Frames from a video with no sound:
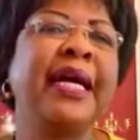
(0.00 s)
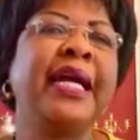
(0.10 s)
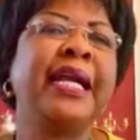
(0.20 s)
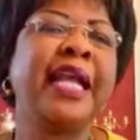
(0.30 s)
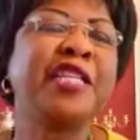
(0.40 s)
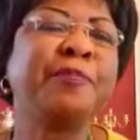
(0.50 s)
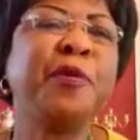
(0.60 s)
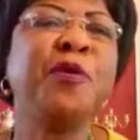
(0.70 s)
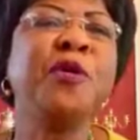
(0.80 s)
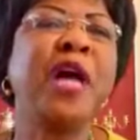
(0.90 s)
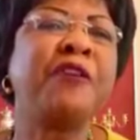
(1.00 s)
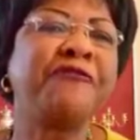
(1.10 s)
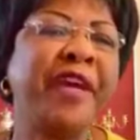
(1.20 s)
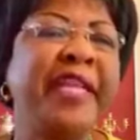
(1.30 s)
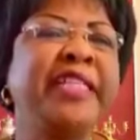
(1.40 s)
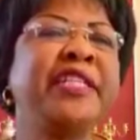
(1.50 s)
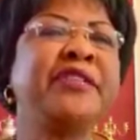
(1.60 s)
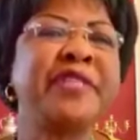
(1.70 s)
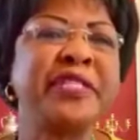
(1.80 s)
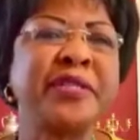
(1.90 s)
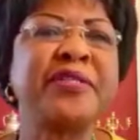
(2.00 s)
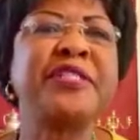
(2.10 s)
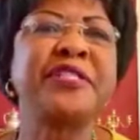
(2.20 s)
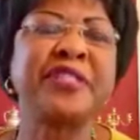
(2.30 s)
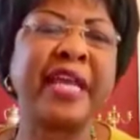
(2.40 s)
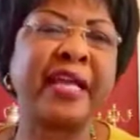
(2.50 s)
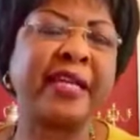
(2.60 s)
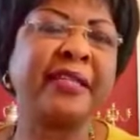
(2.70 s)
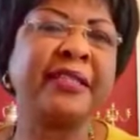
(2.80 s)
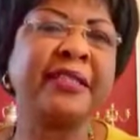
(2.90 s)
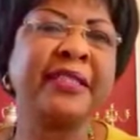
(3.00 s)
and let's pool our financial resources together.